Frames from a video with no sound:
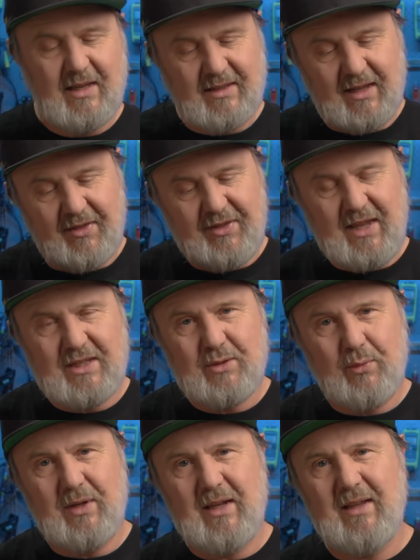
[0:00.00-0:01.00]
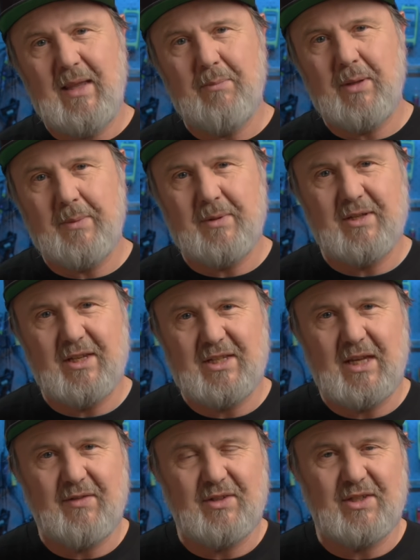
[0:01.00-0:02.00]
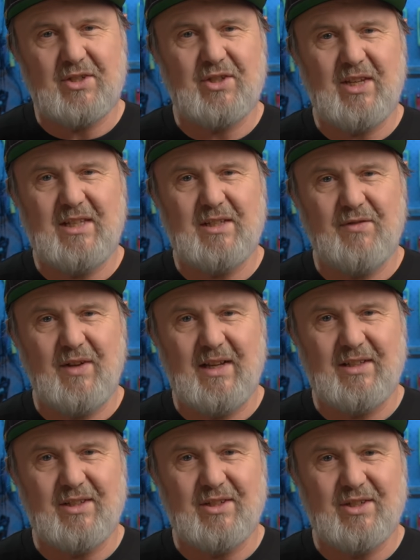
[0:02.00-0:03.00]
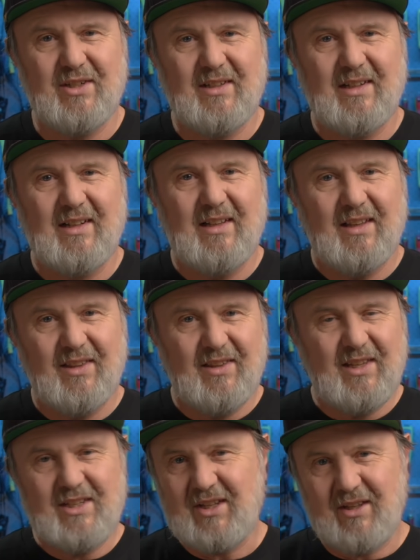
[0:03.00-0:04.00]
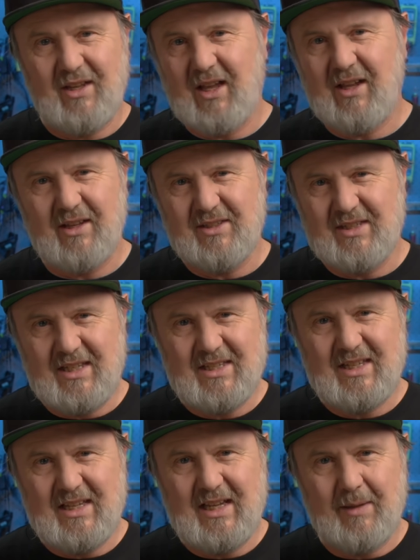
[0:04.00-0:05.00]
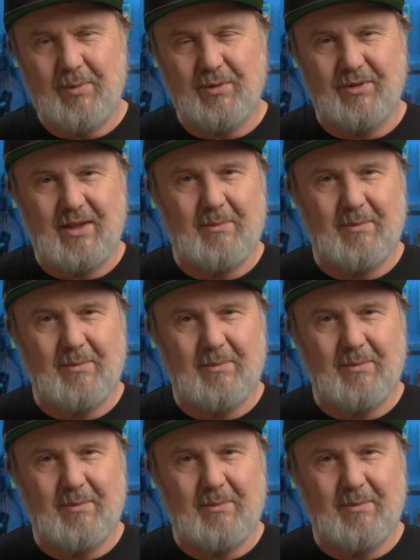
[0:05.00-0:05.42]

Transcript: Now, that's where MPPTs have a distinct advantage. These are DC coupled.